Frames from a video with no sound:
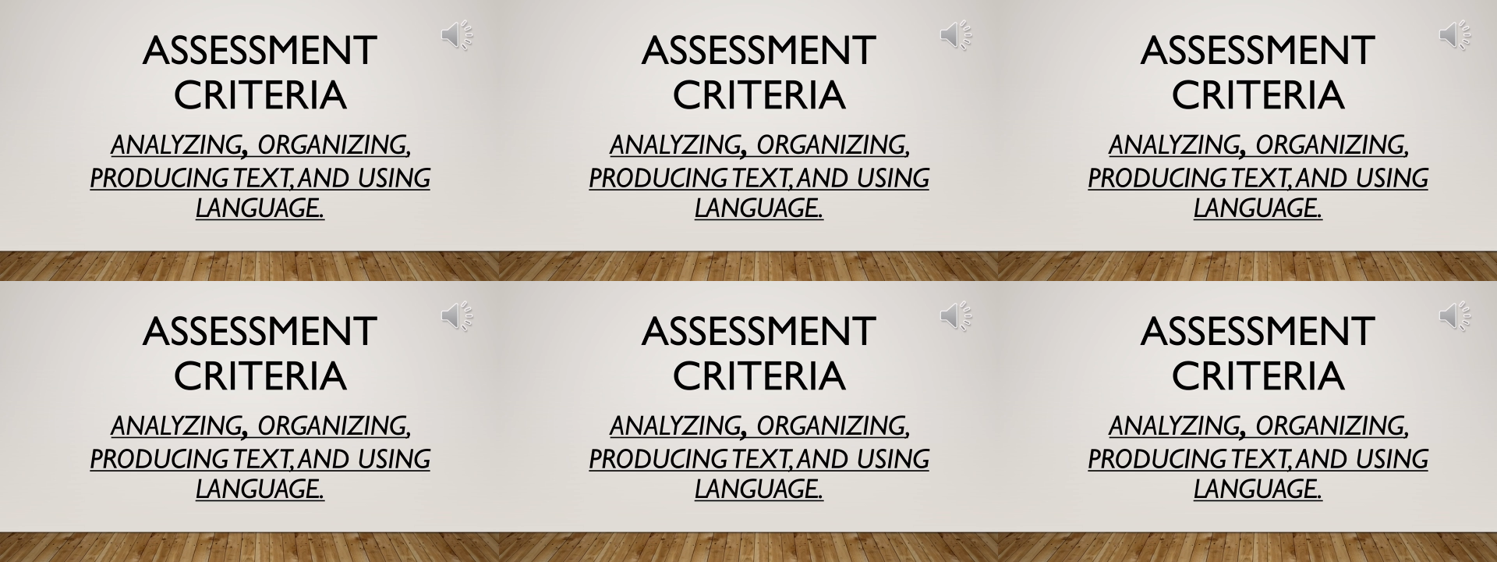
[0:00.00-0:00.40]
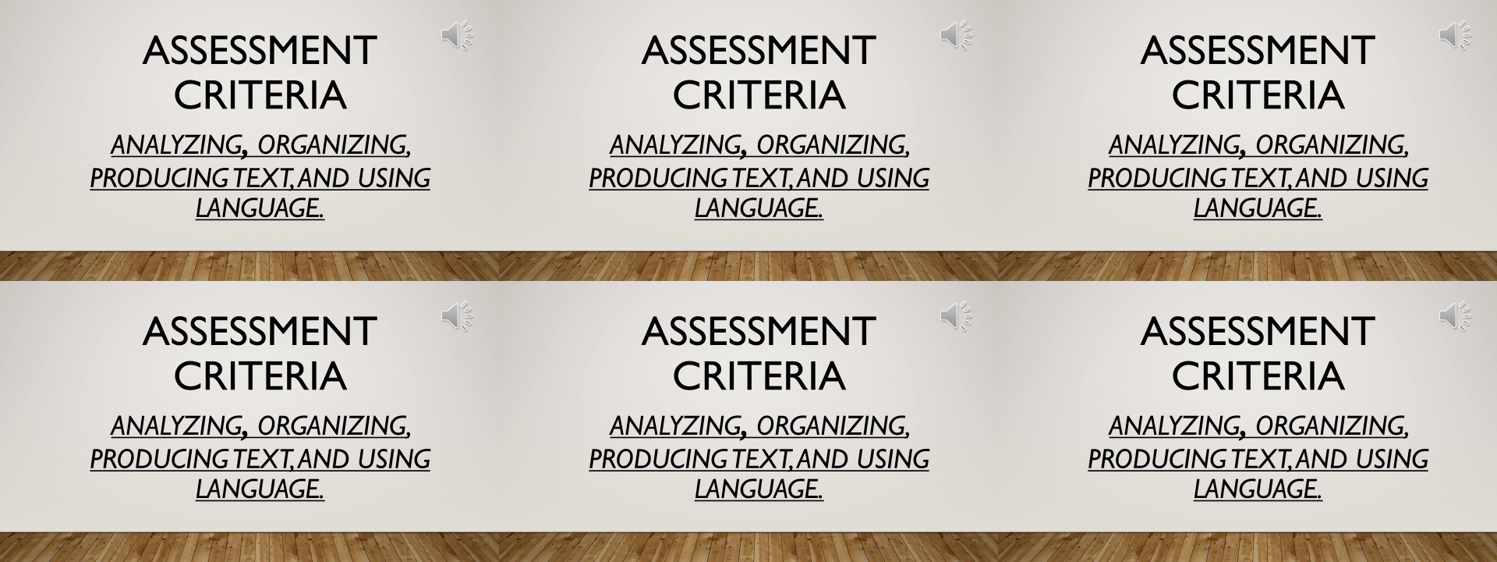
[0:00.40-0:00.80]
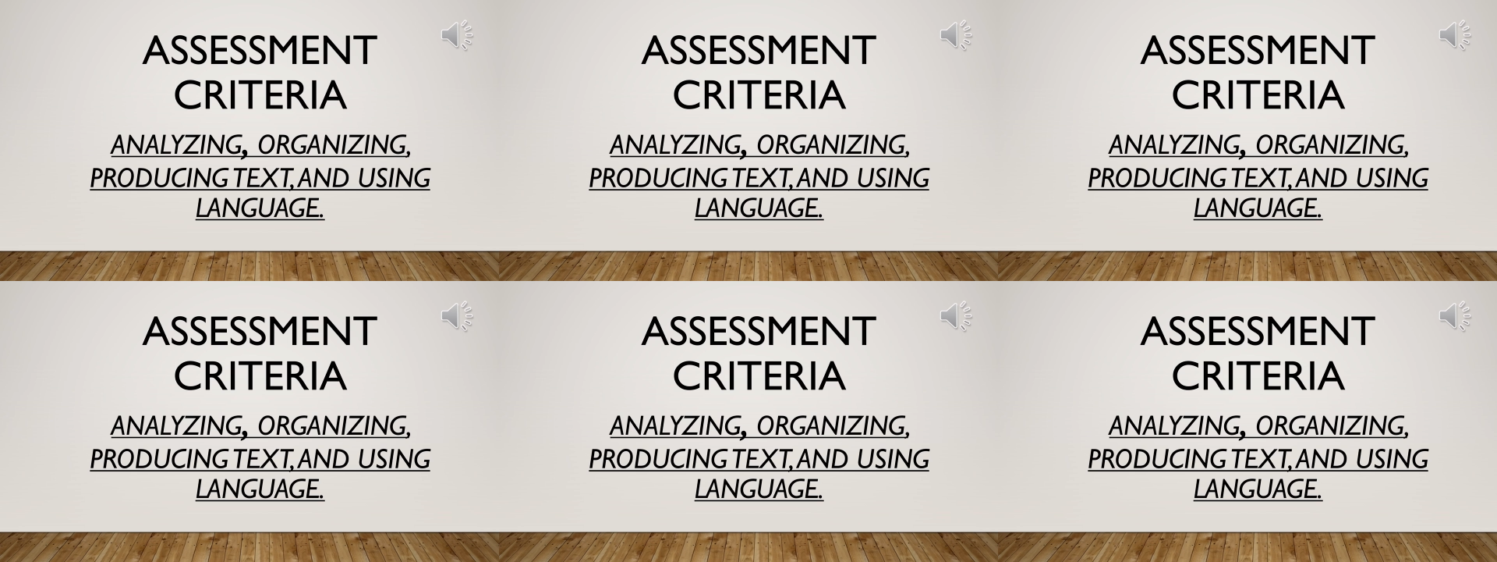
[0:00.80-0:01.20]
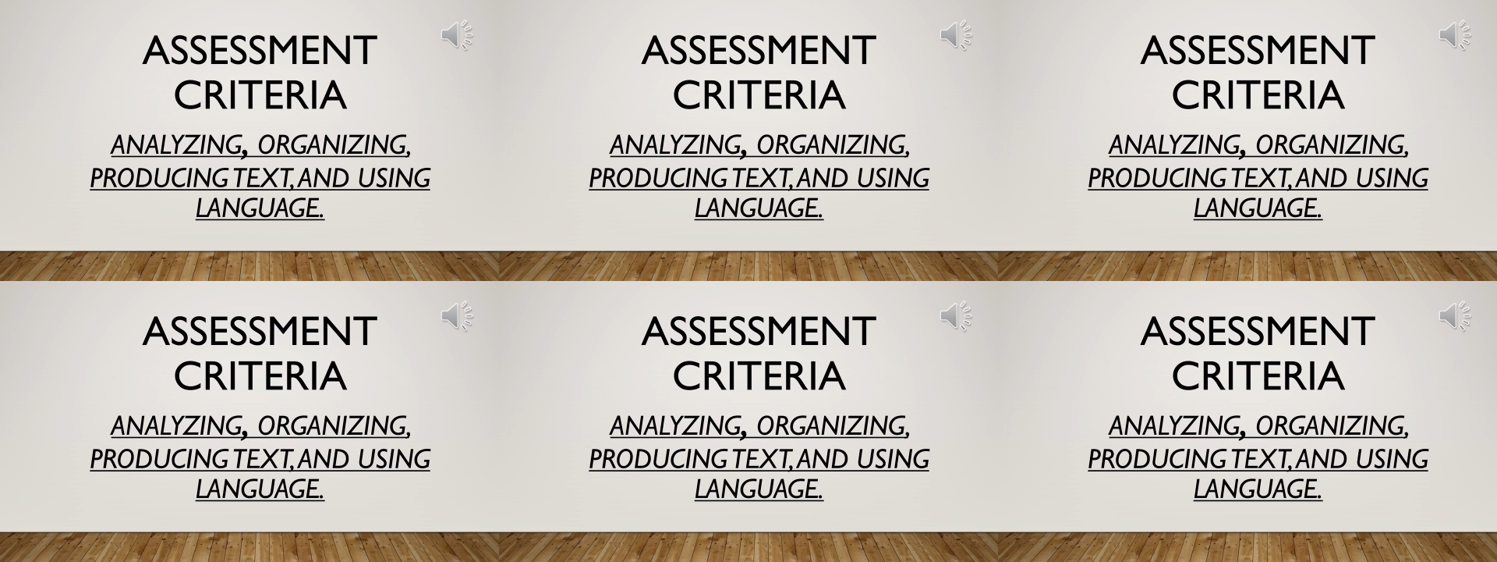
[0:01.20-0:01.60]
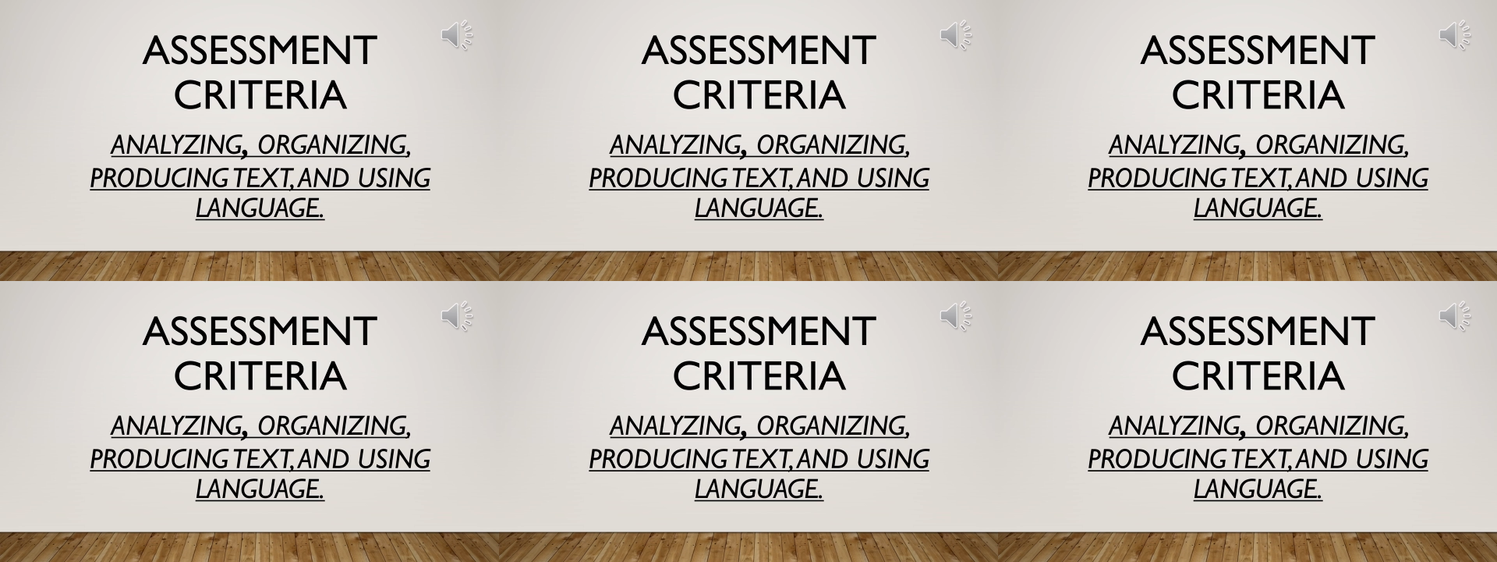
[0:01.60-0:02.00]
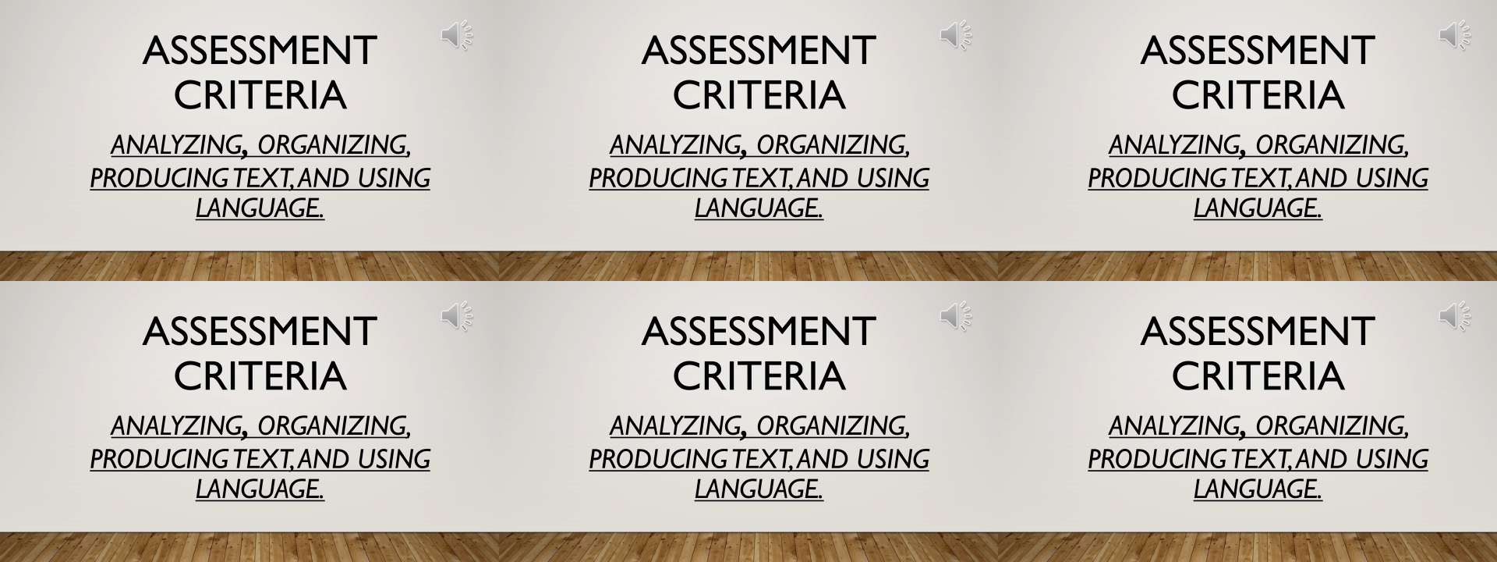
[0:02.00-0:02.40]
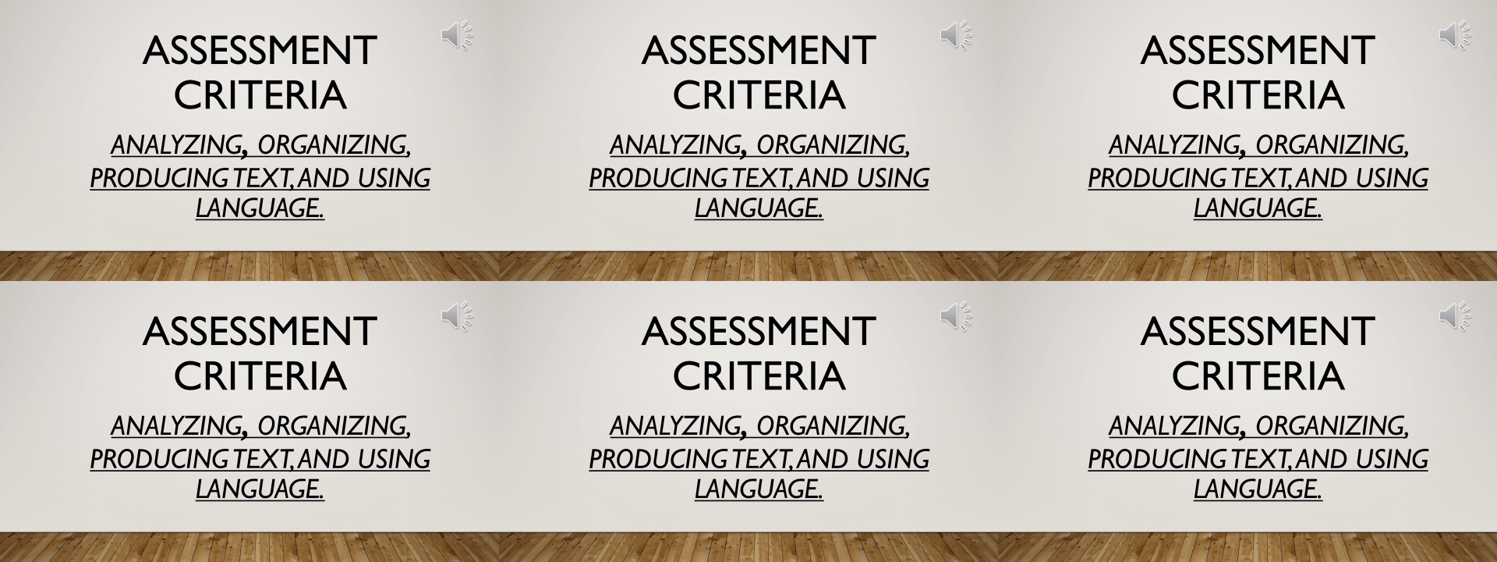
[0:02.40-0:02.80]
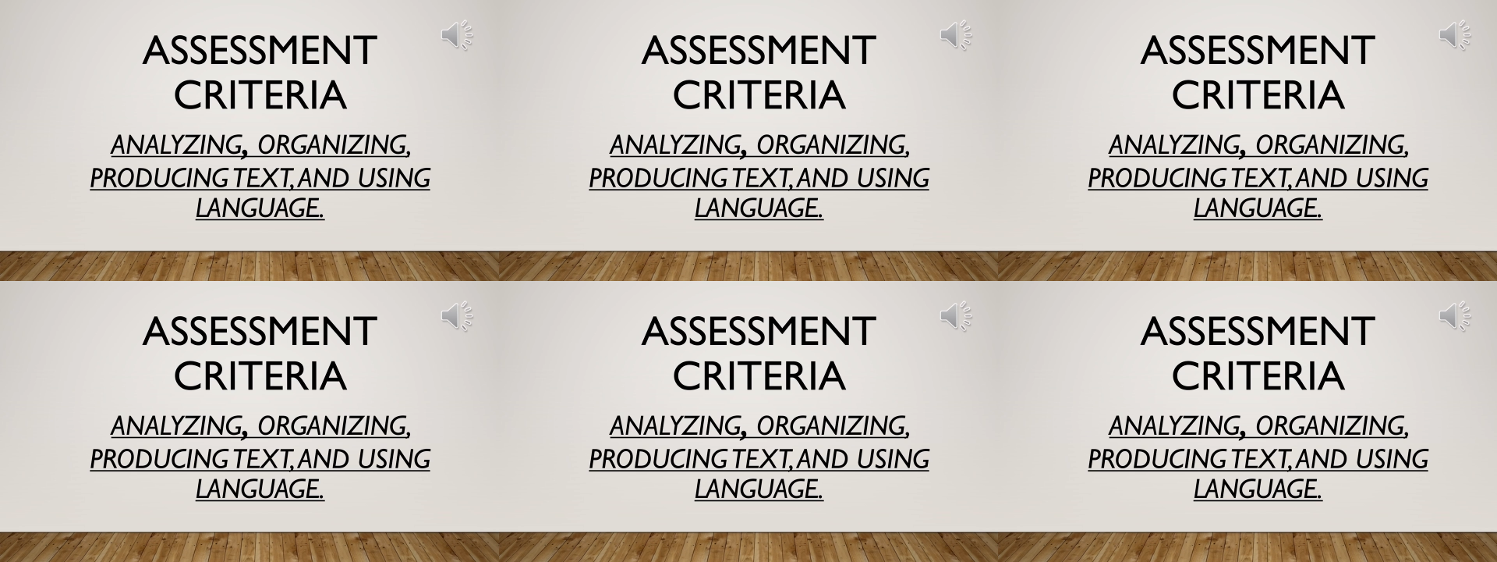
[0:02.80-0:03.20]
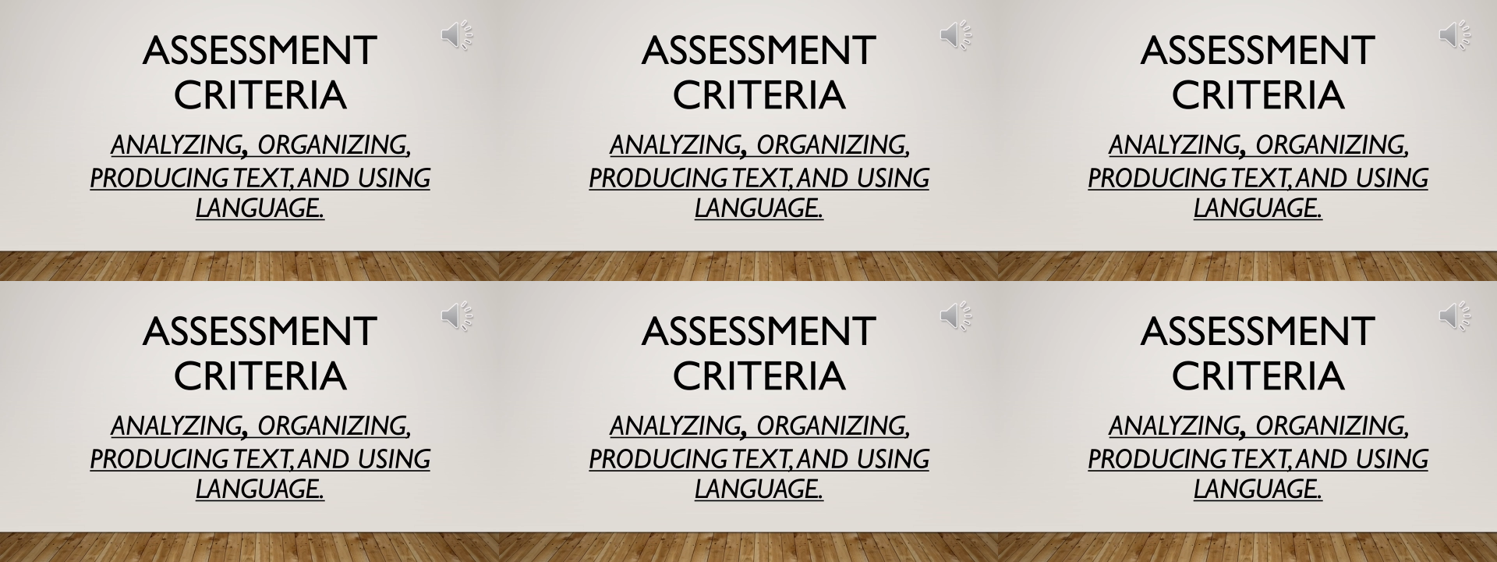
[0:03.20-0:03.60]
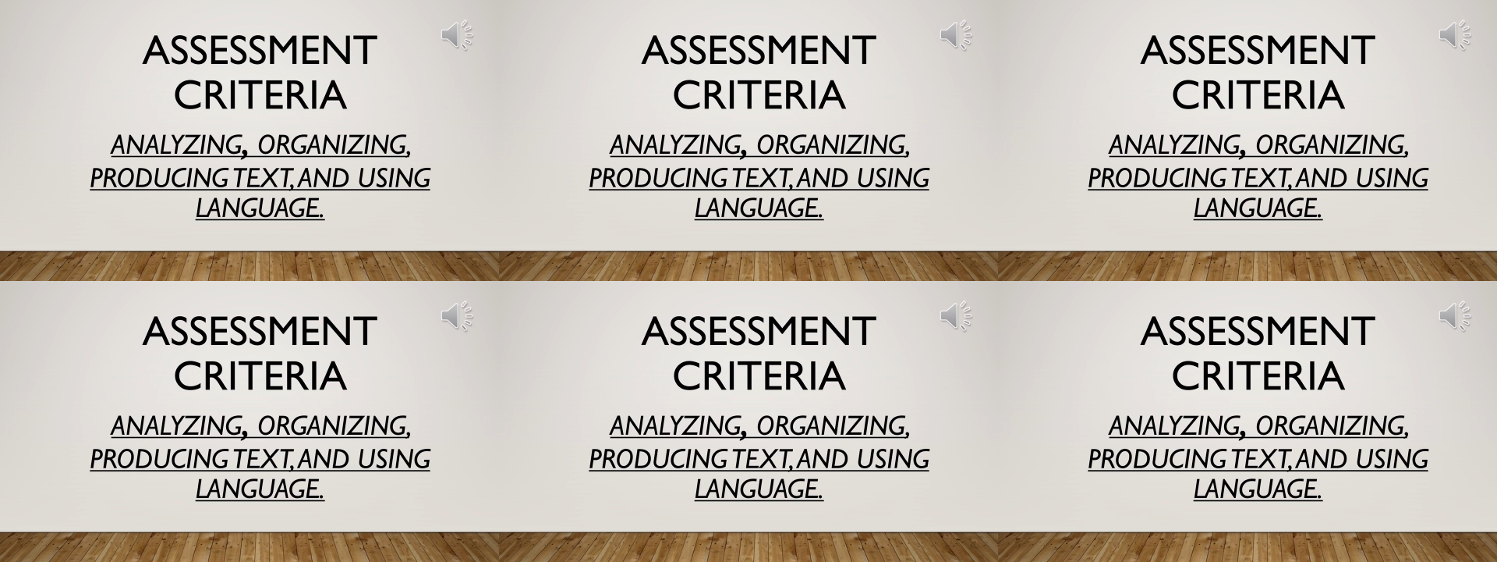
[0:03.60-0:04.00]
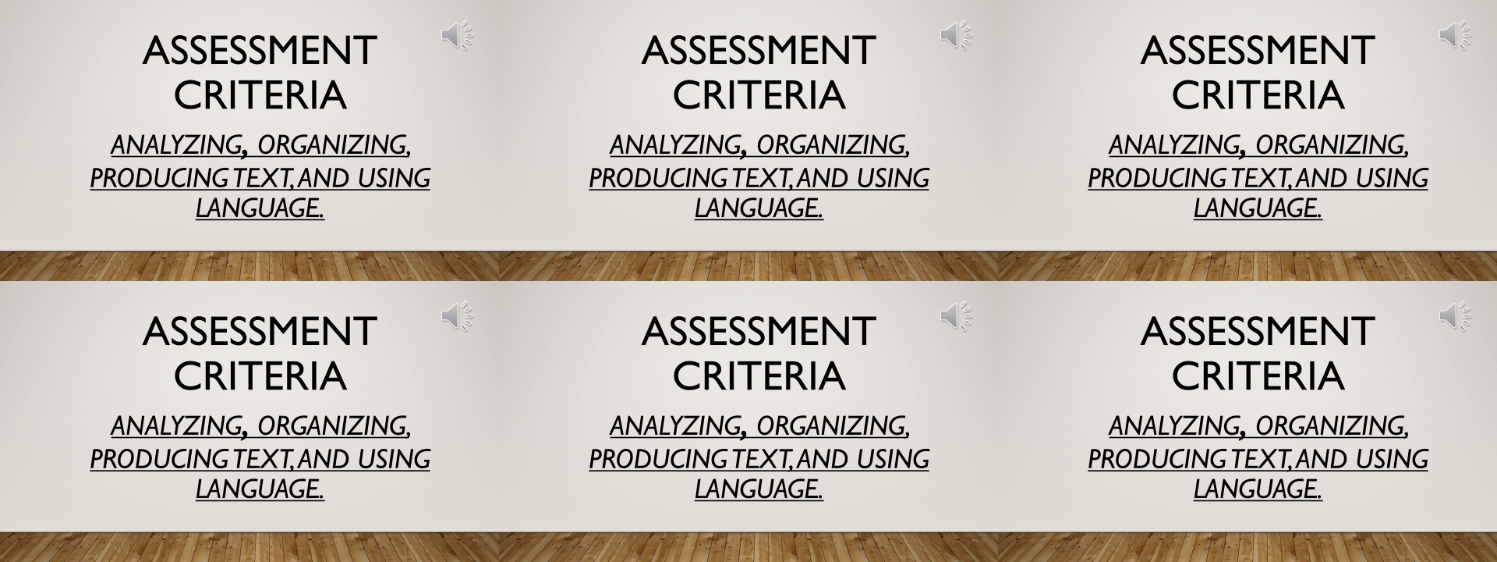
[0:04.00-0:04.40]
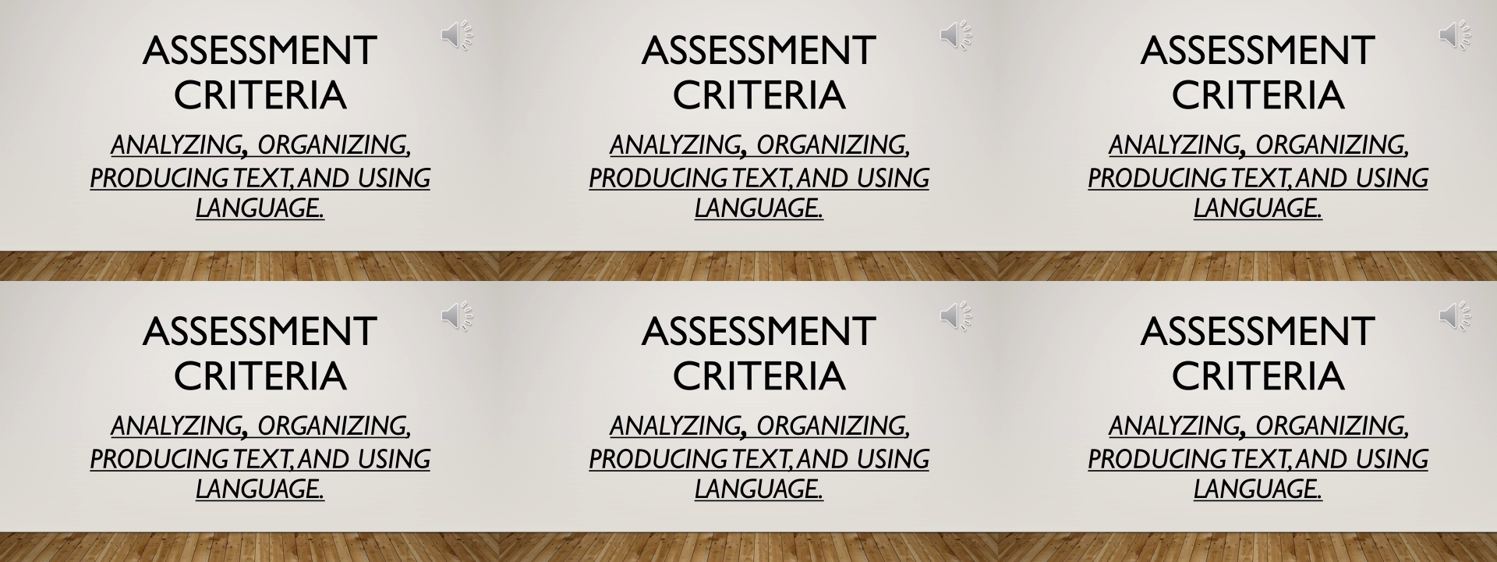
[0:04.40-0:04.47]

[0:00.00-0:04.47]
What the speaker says: Nobody's mouth can be seen.